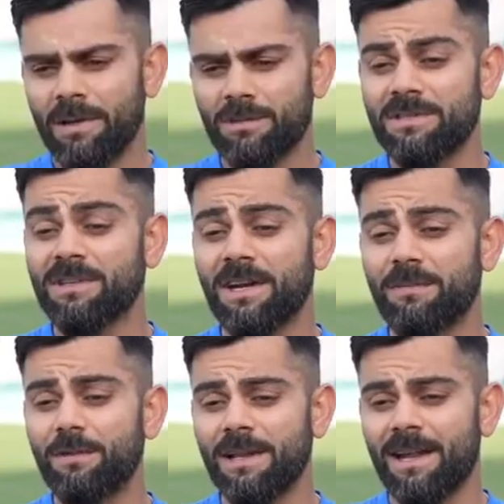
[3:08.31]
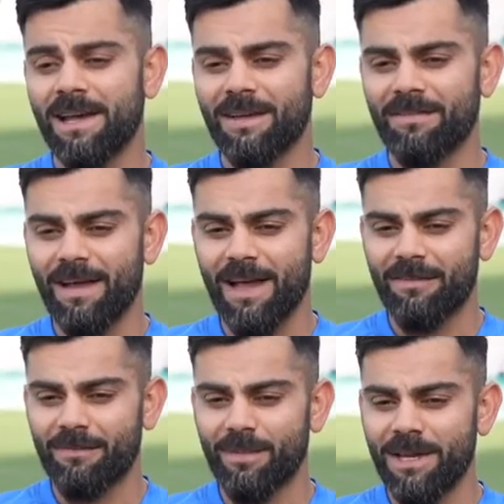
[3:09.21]
I'm just grateful that I
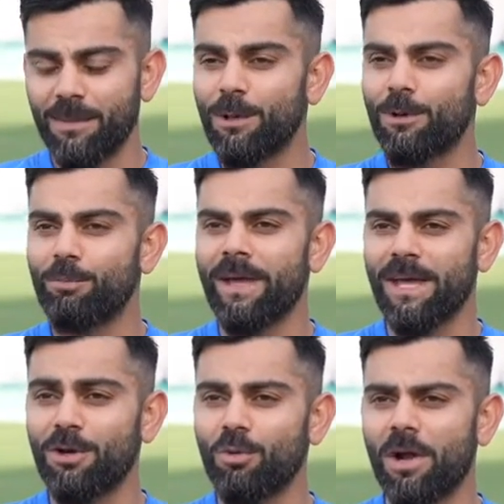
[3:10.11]
have been able to make it to